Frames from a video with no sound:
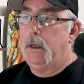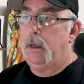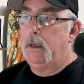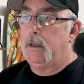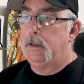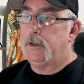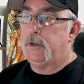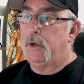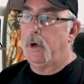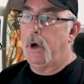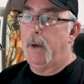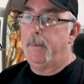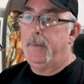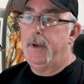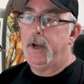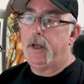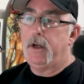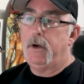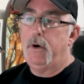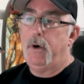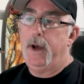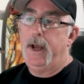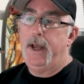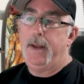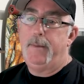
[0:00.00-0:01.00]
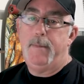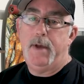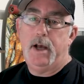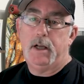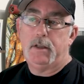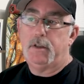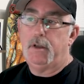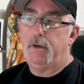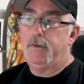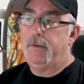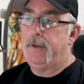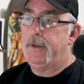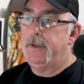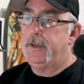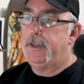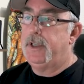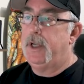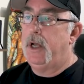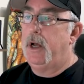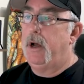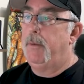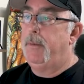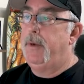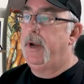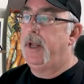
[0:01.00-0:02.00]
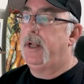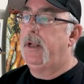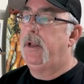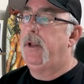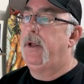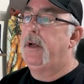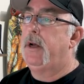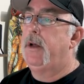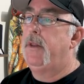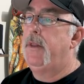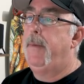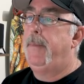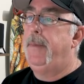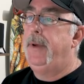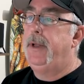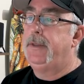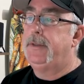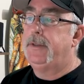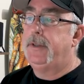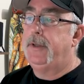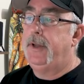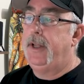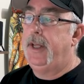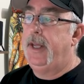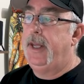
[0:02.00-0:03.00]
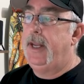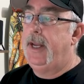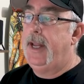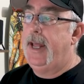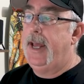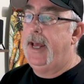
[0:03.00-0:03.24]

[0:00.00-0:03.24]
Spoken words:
So I'm going to go ahead and mouse over the shell. I'm going to click on the pencil to hit